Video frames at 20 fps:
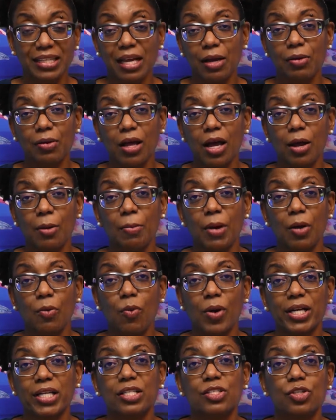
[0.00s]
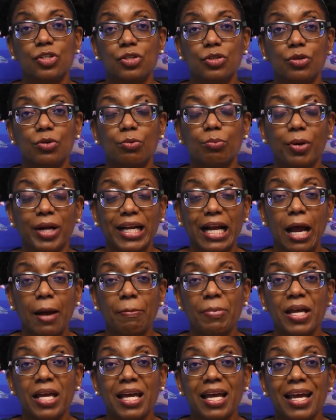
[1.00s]
that I wanted to bring
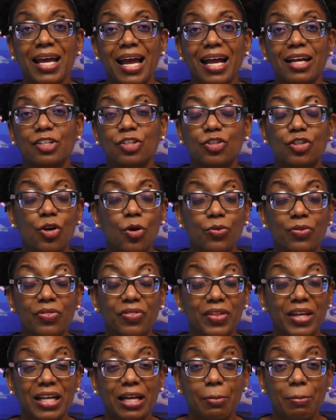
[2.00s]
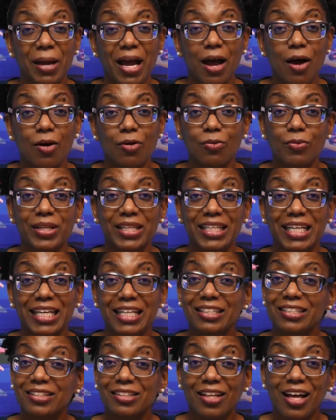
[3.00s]
up, and you don't think about with
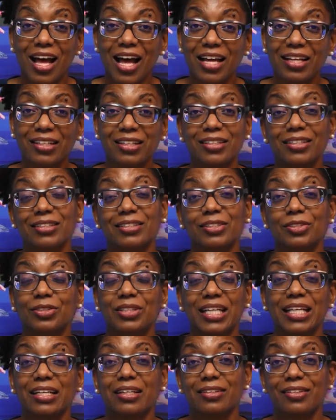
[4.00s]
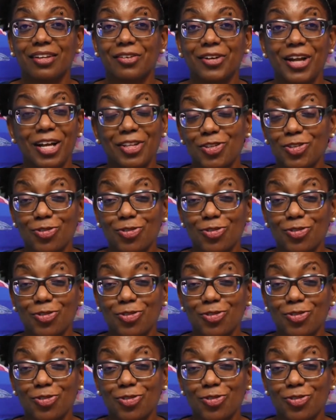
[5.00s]
kids a lot because you think they're not